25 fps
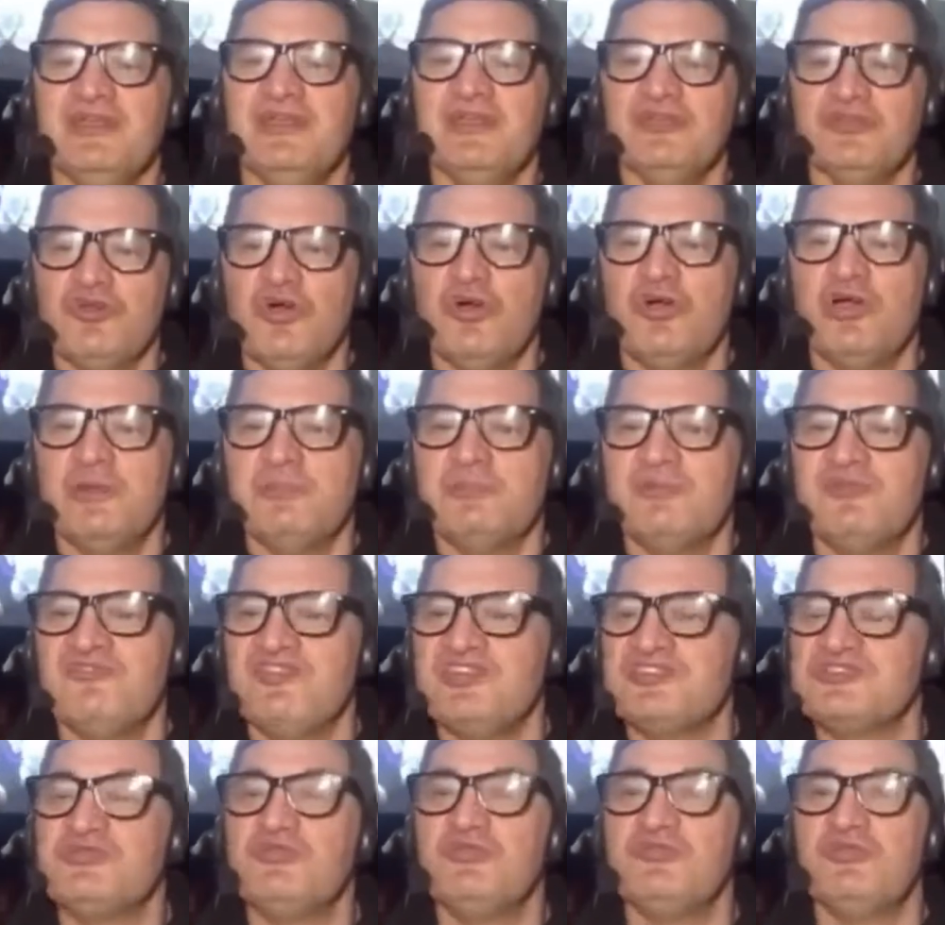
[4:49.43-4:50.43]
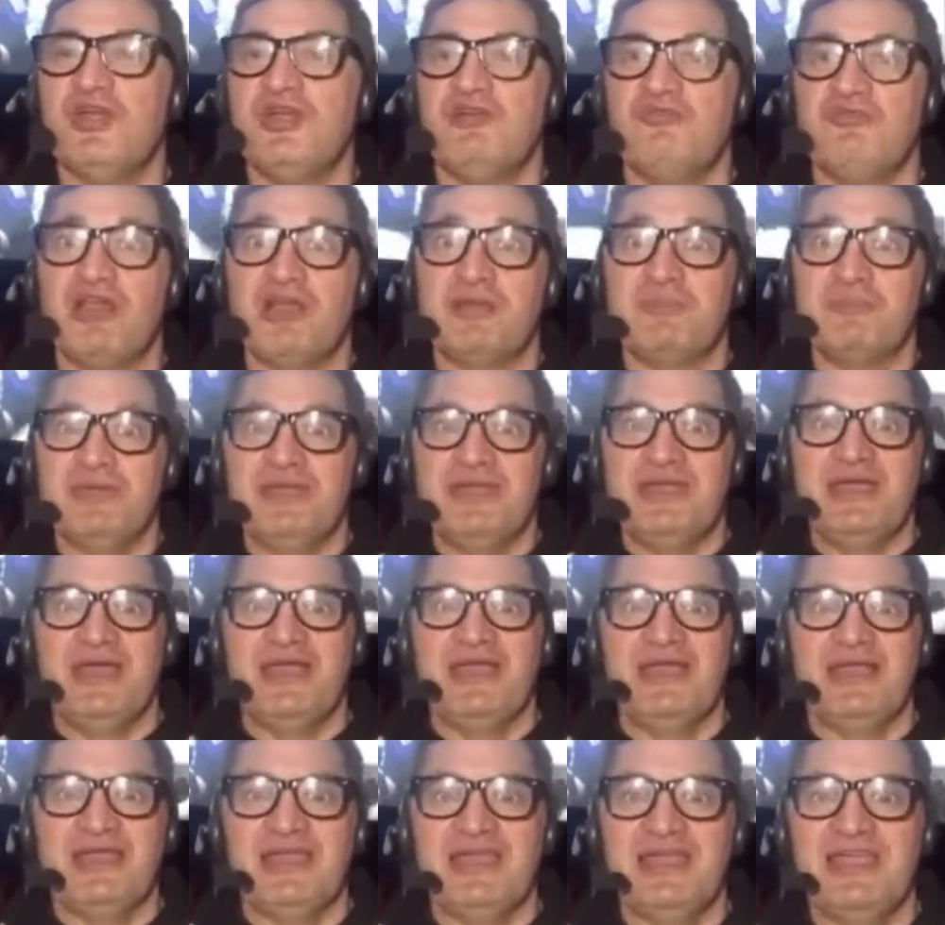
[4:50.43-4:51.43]
Tongan professional rugby
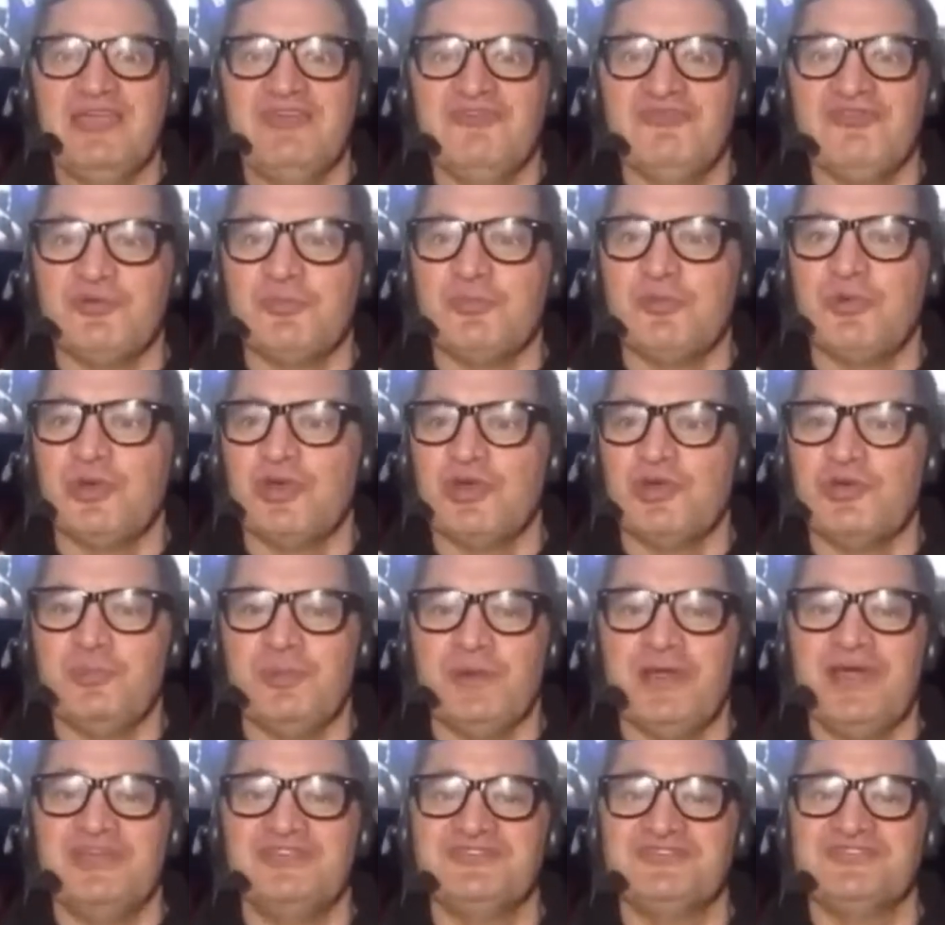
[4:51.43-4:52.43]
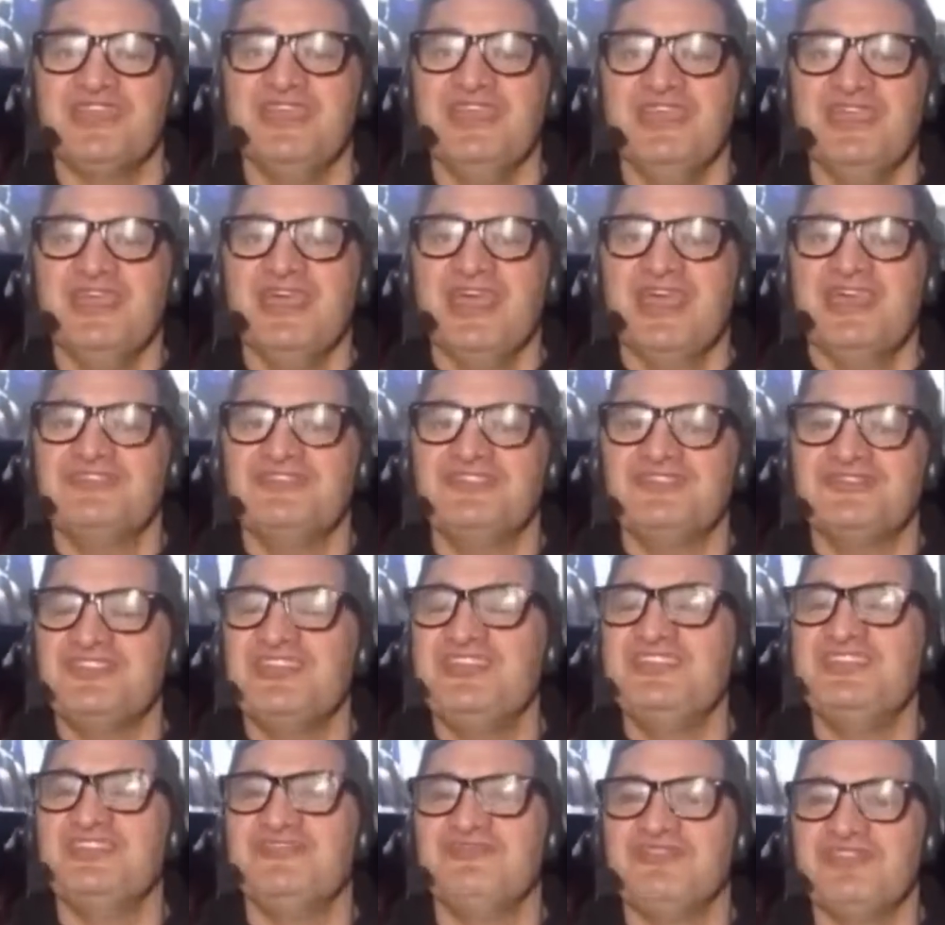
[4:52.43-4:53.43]
league footballer who plays as a
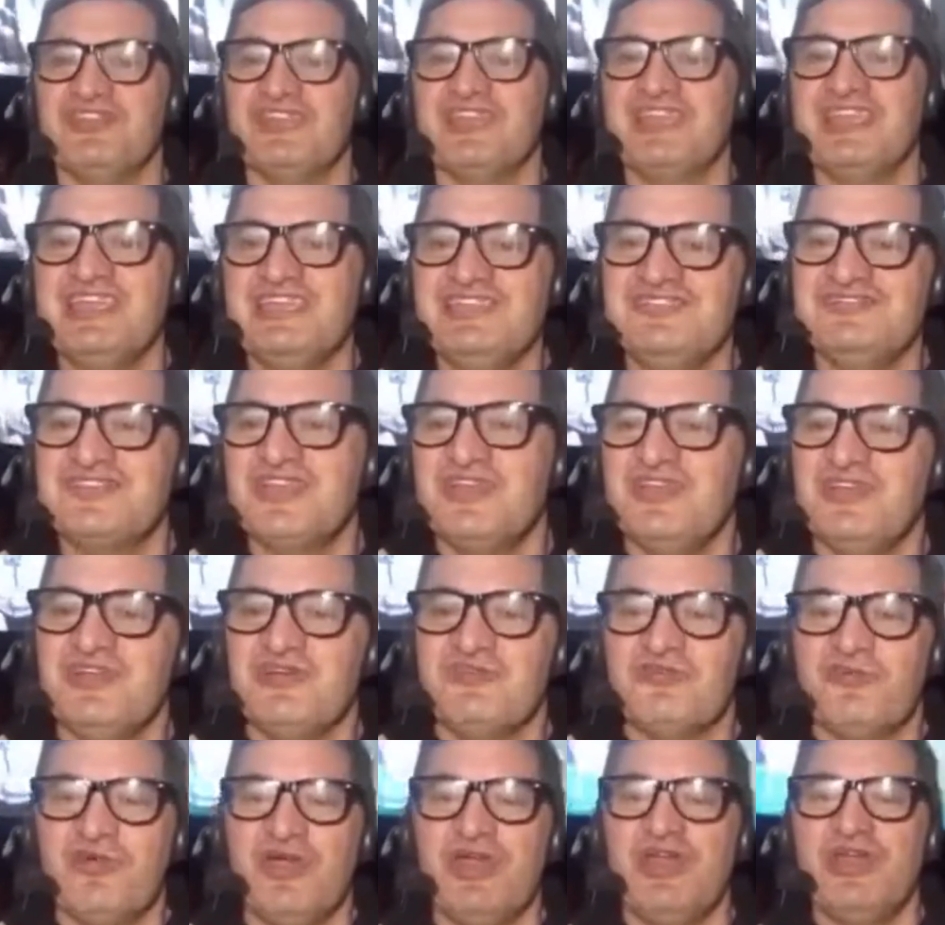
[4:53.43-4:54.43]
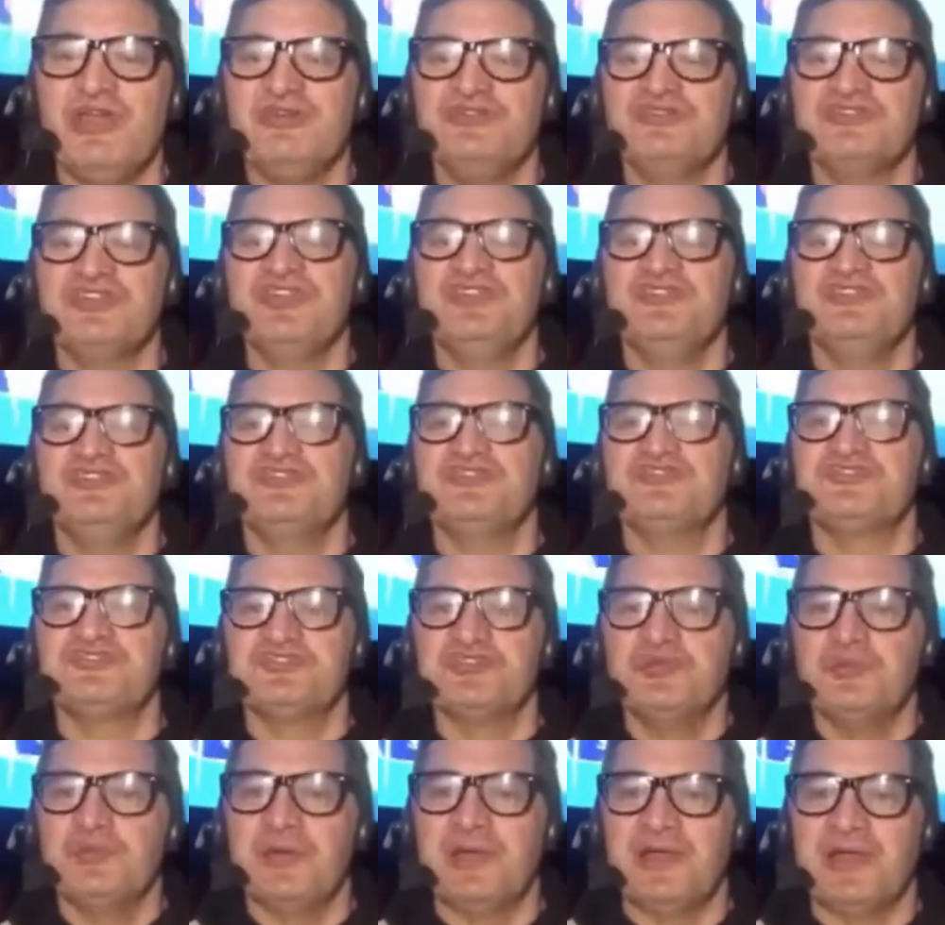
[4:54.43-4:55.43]
centre for the Leeds Rhinos in
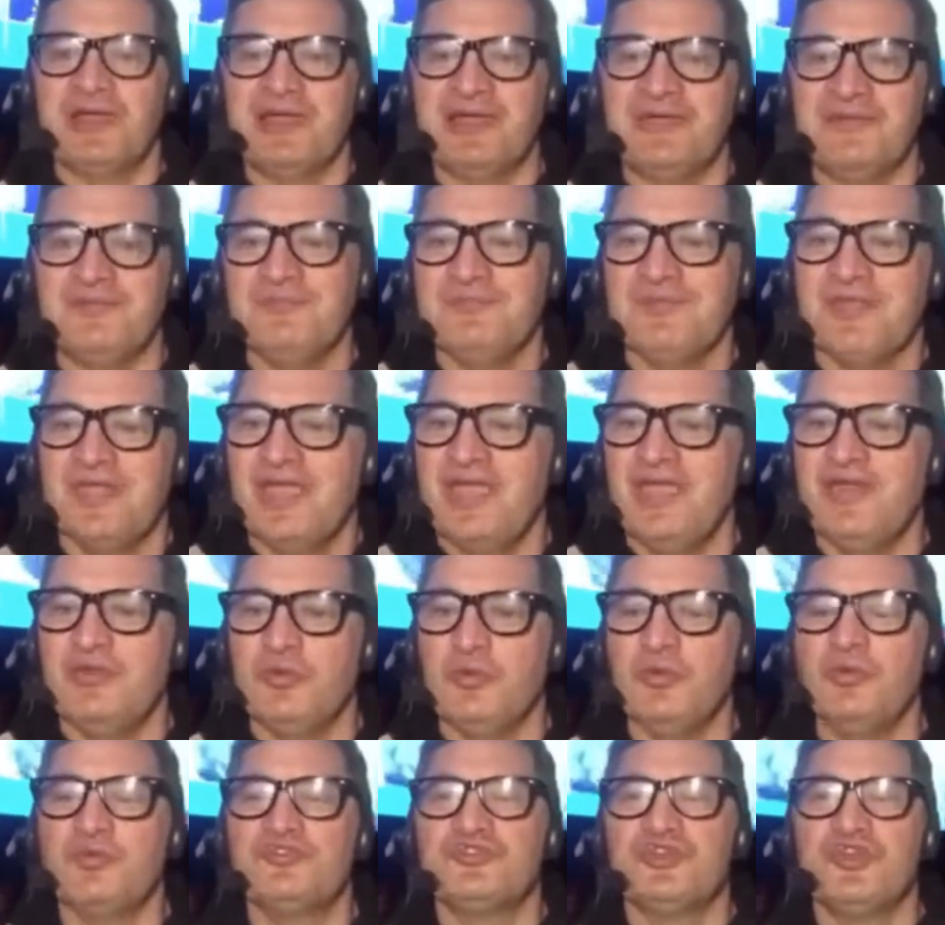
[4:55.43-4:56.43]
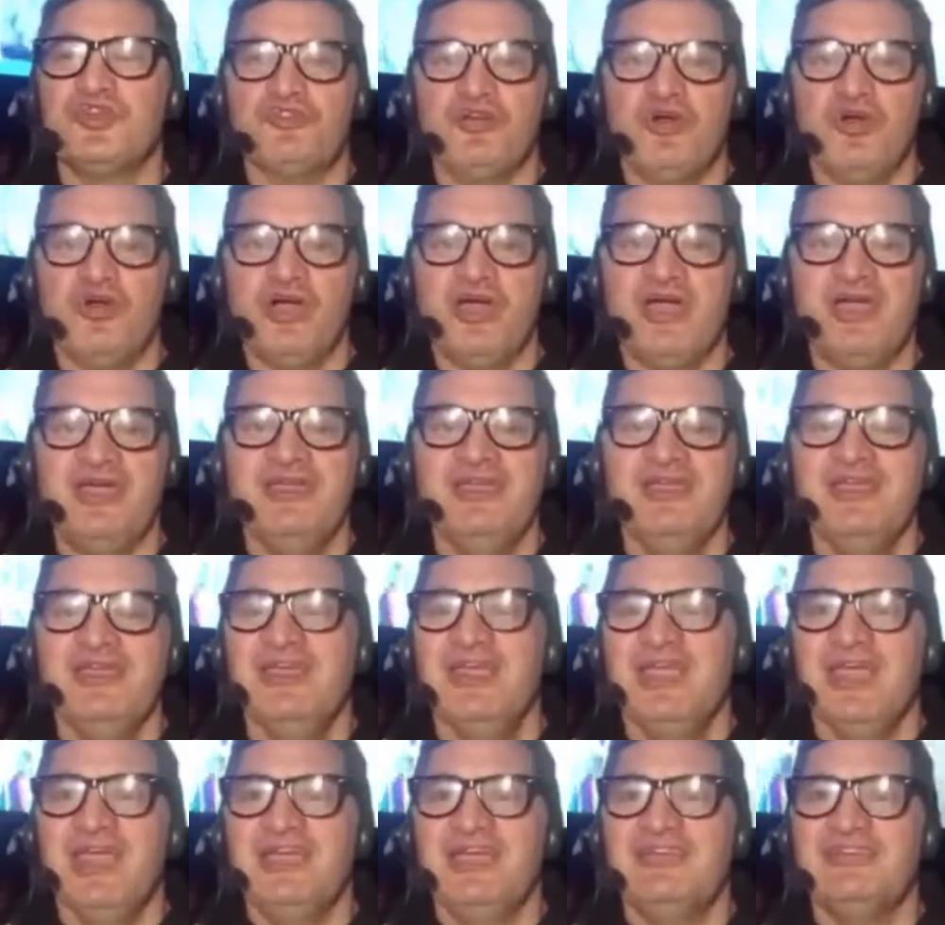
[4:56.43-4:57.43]
Super League and also Tonga
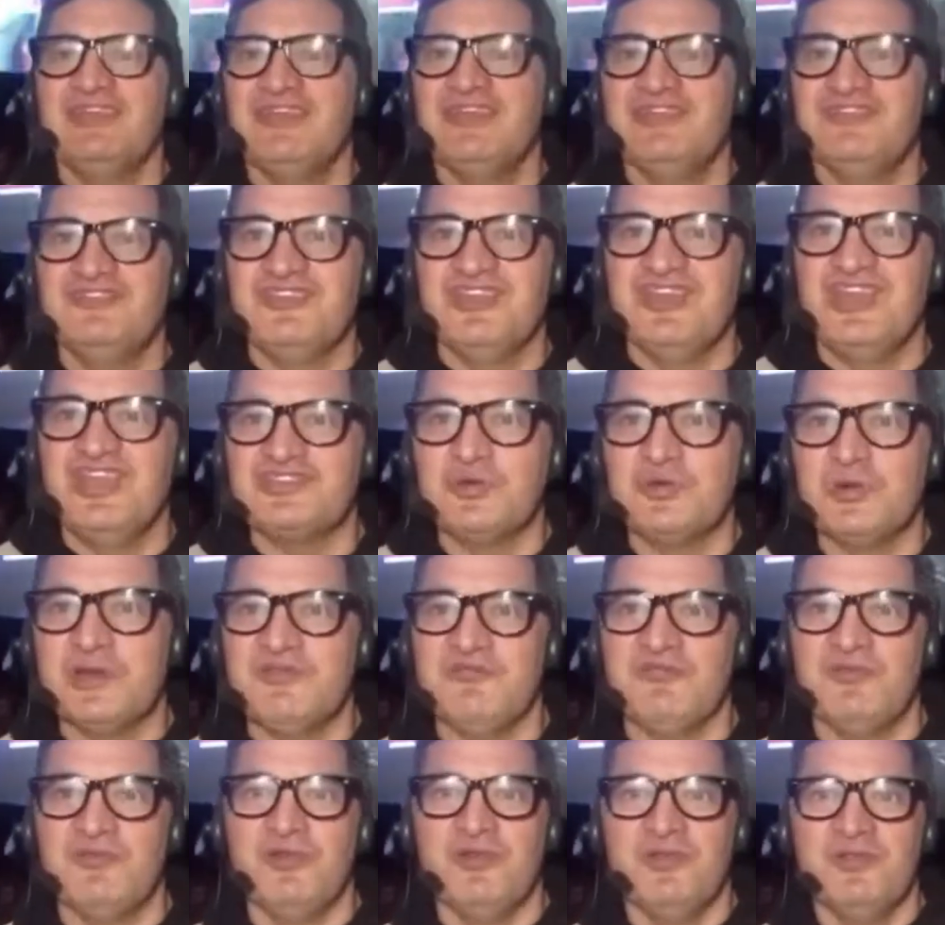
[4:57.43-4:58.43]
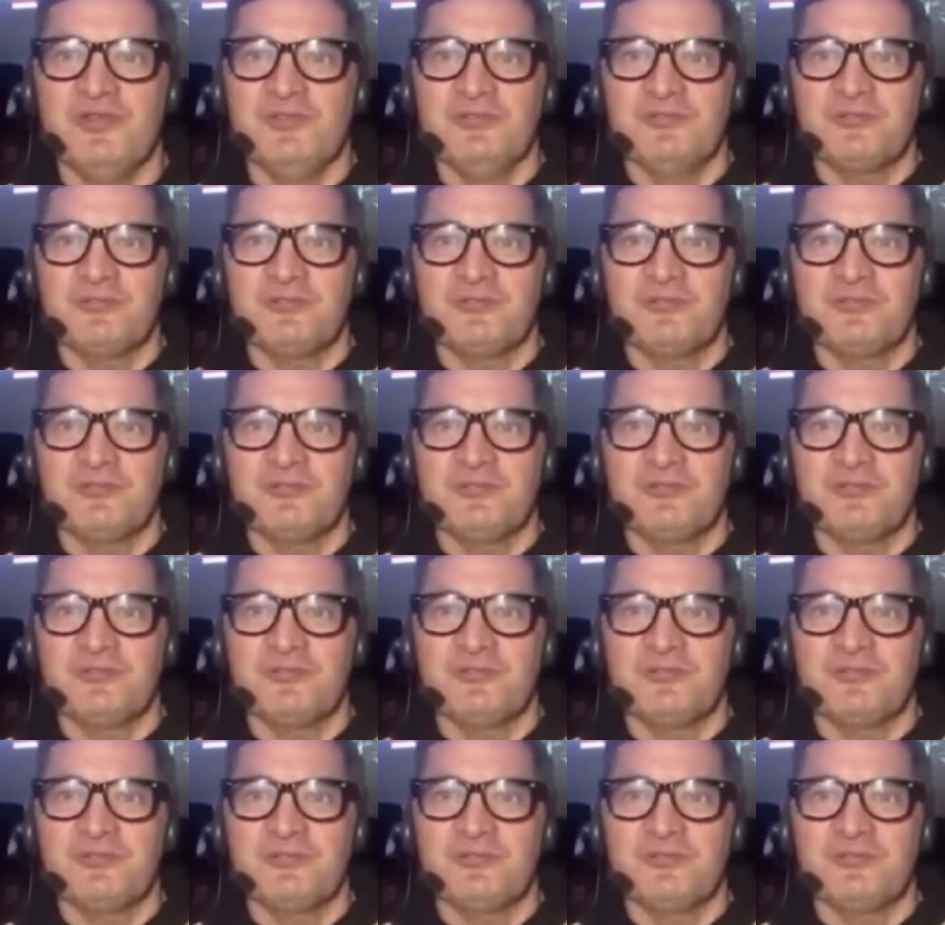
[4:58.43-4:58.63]
at international level.